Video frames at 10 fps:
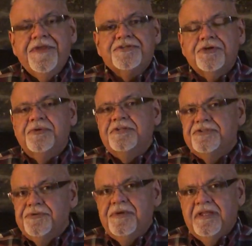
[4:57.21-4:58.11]
So in
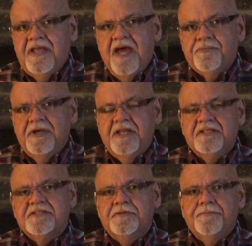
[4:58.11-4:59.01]
doing that, we
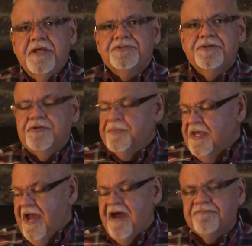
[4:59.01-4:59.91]
need to make sure that
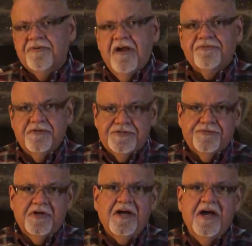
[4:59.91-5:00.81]
we have reverence
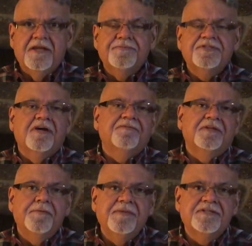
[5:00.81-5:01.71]
for God himself
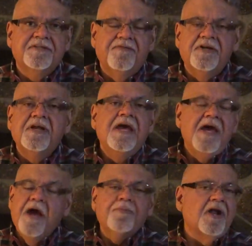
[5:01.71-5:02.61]
in the midst of it,
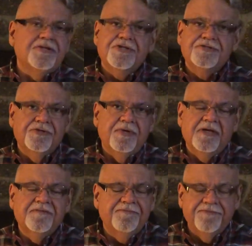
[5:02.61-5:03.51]
and we're not just doing it